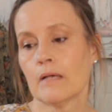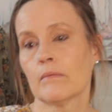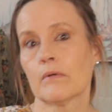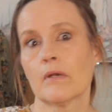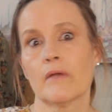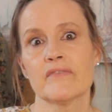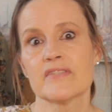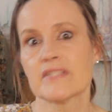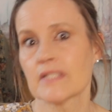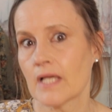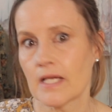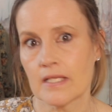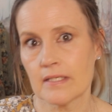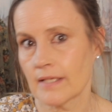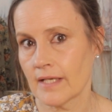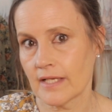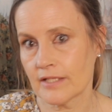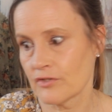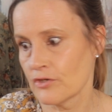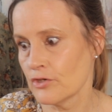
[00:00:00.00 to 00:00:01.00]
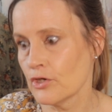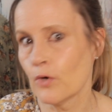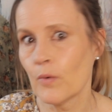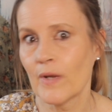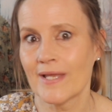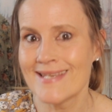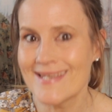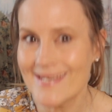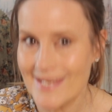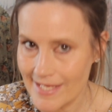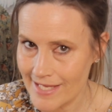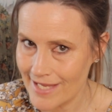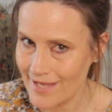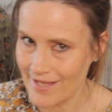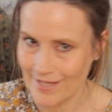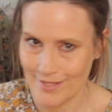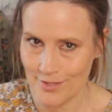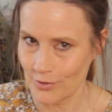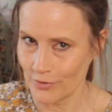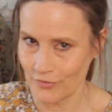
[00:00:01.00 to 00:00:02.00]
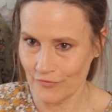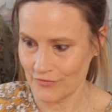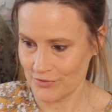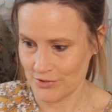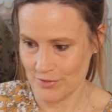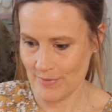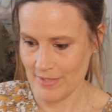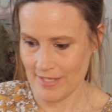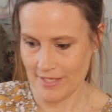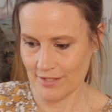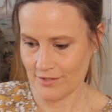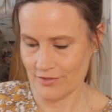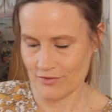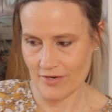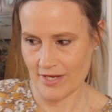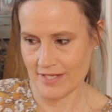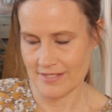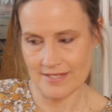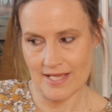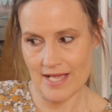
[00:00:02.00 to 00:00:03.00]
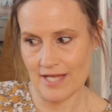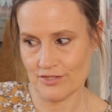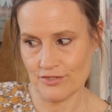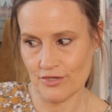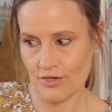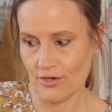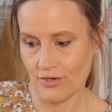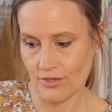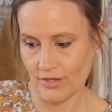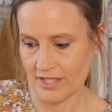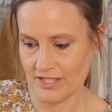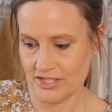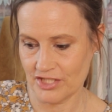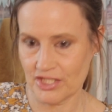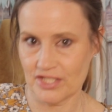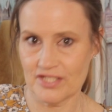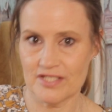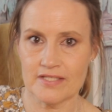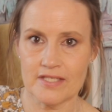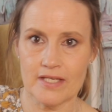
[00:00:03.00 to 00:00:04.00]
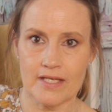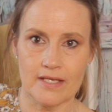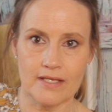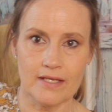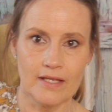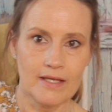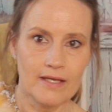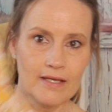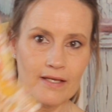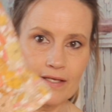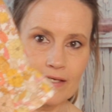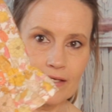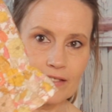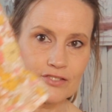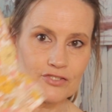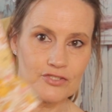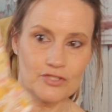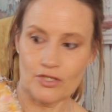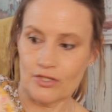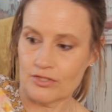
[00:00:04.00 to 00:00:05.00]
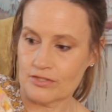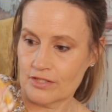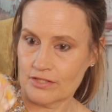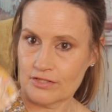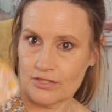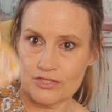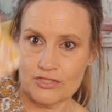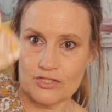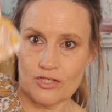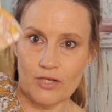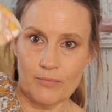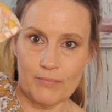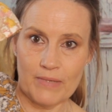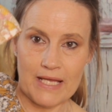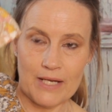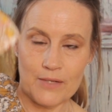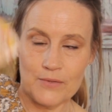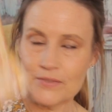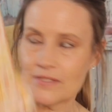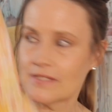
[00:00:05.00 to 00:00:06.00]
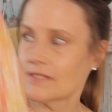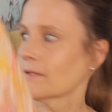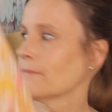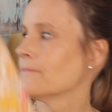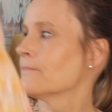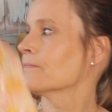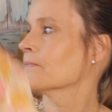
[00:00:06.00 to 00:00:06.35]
But obviously I had nowhere near enough to make a dress at all, as you can see. Short, it's a short blouse.